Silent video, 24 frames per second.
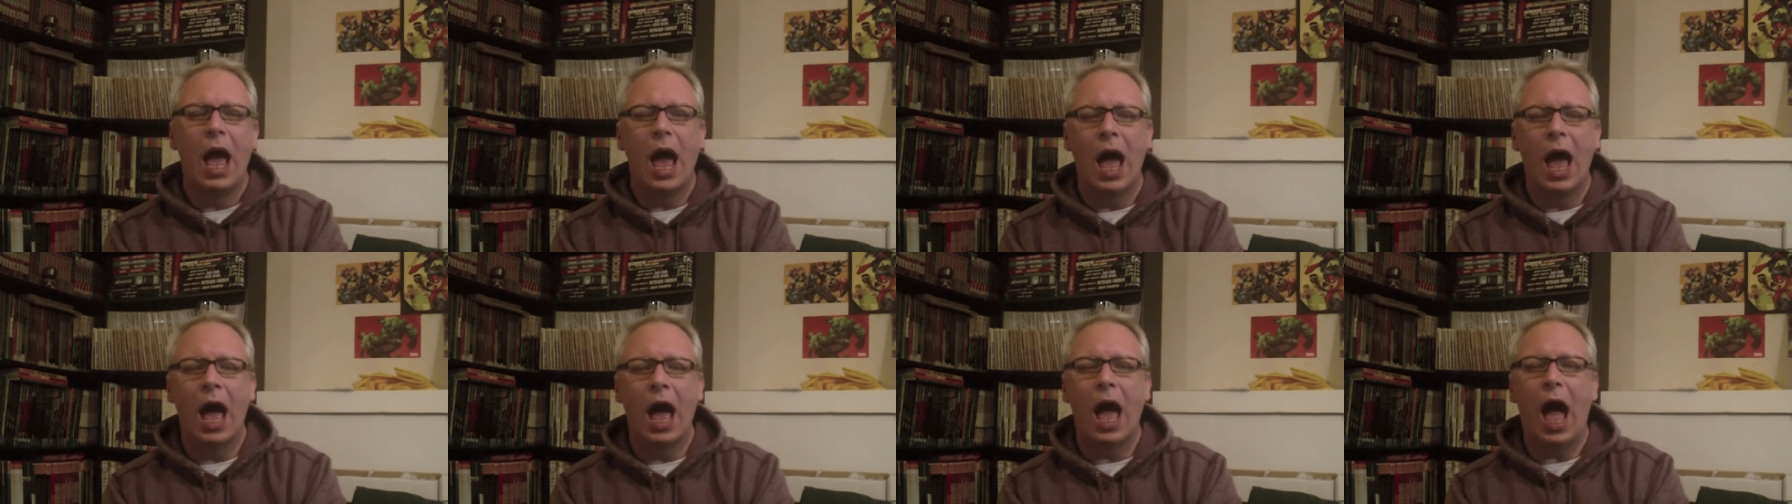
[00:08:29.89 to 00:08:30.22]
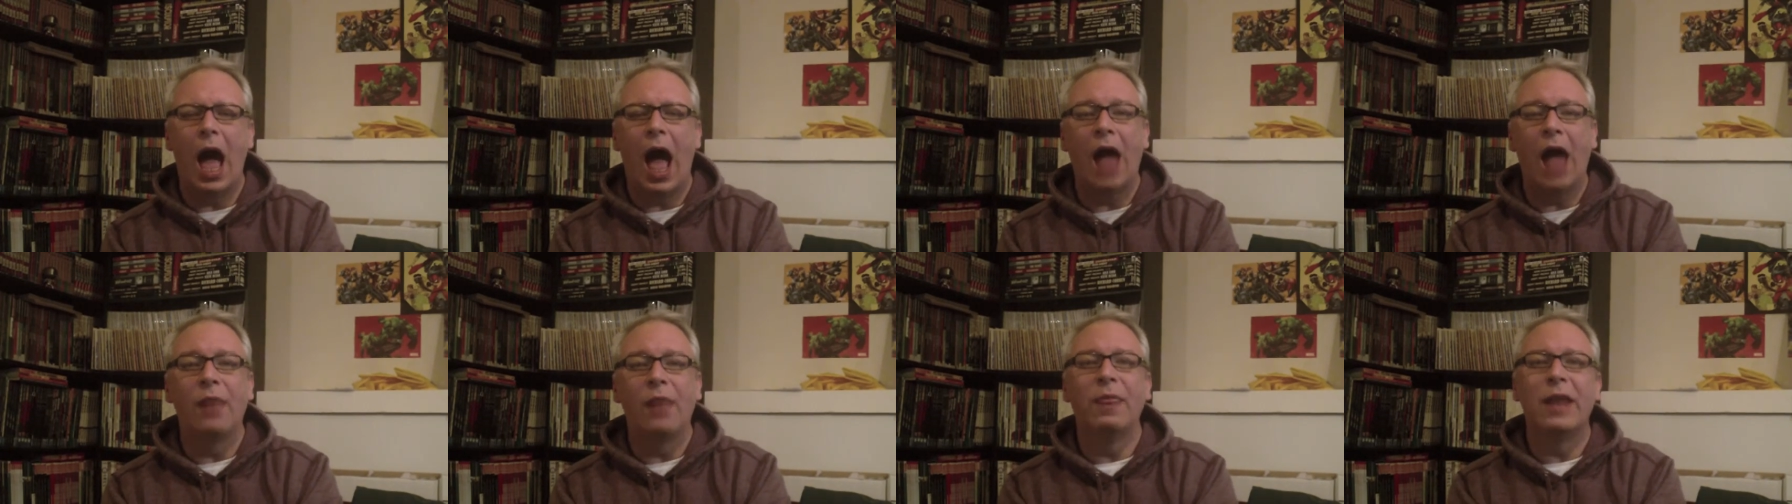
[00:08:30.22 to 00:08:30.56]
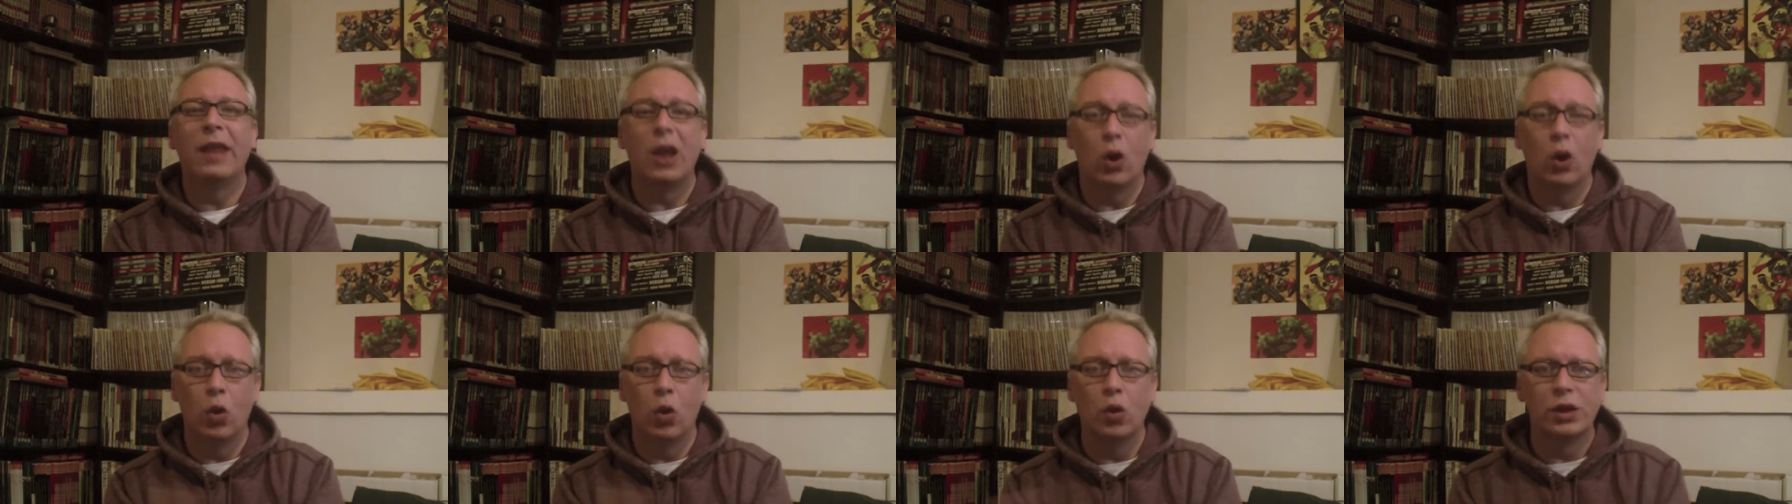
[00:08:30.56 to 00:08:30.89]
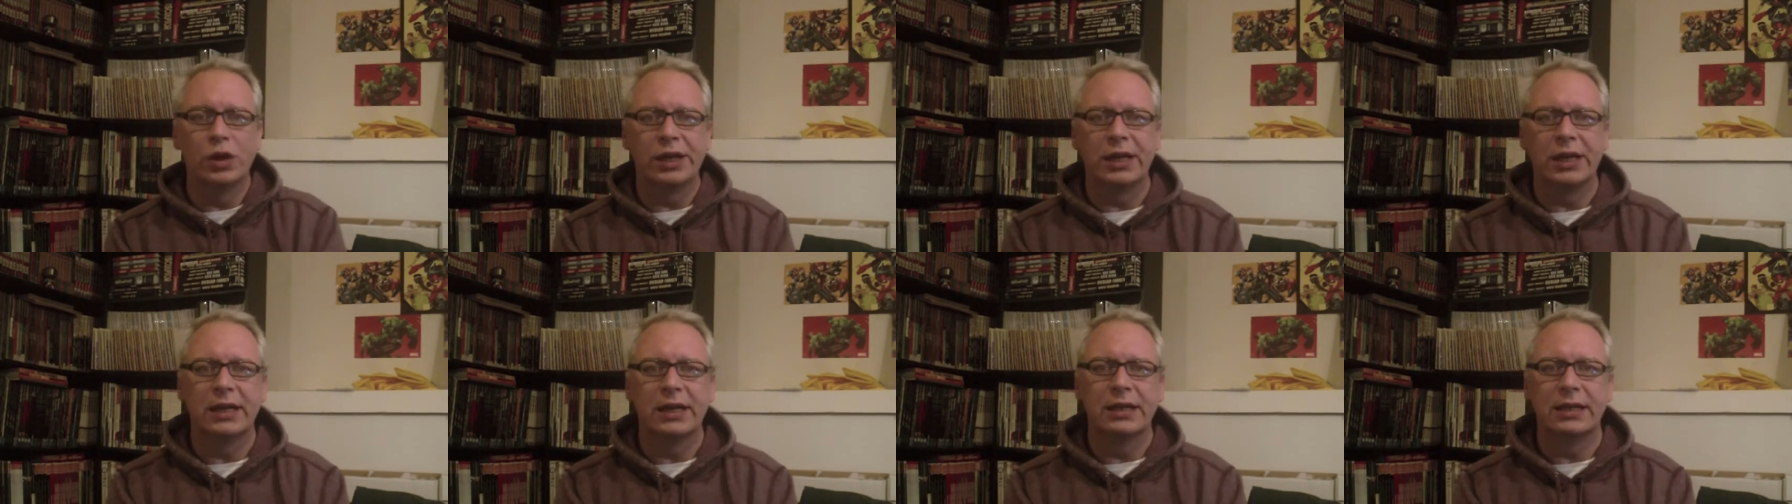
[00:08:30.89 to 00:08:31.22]
uh, and the
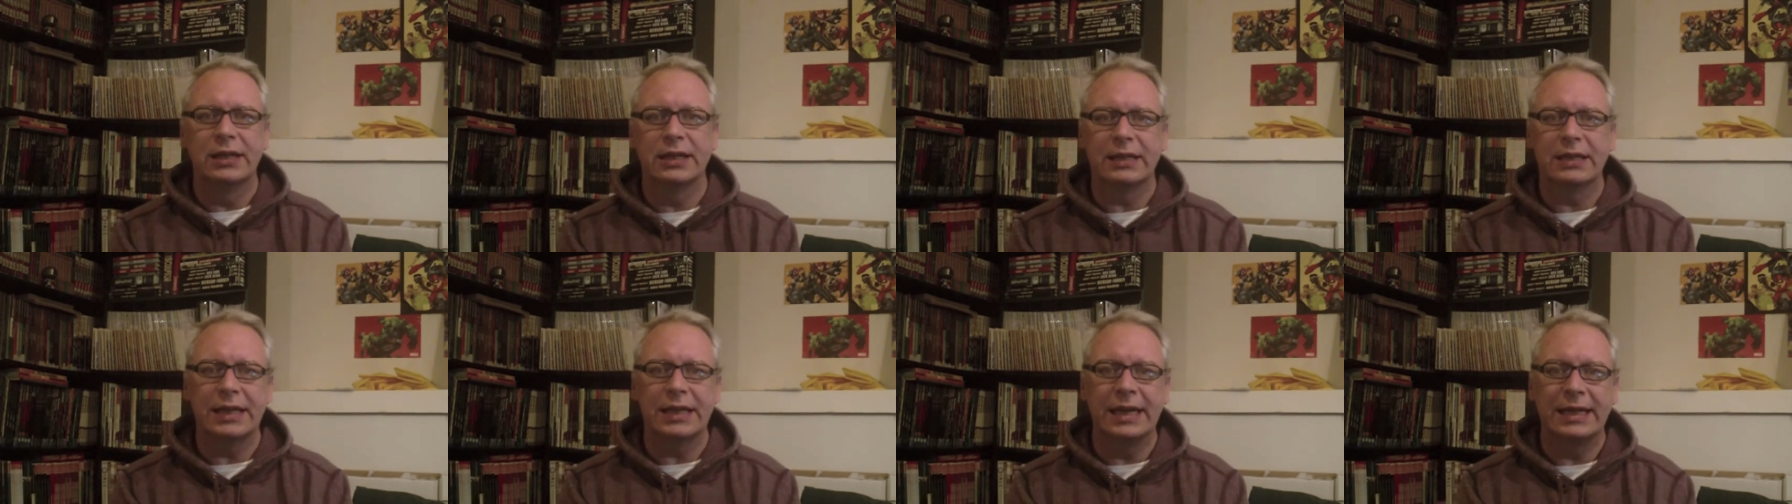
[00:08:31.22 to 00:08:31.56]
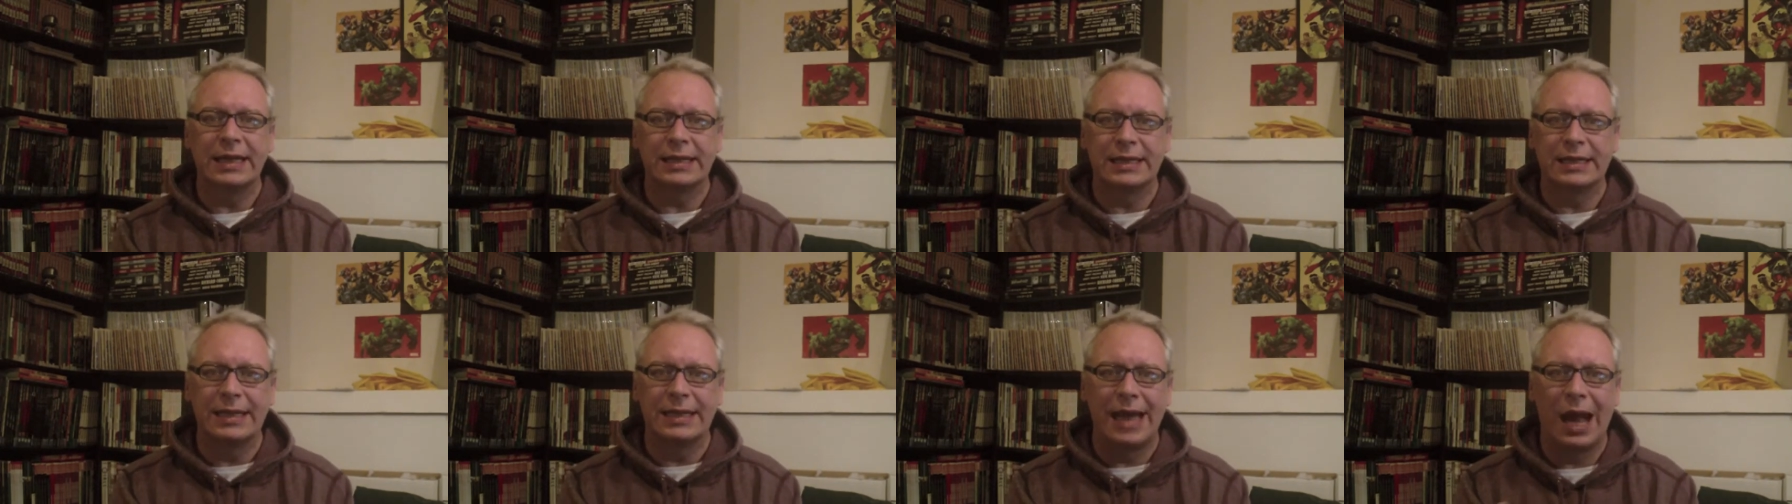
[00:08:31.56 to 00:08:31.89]
audience it's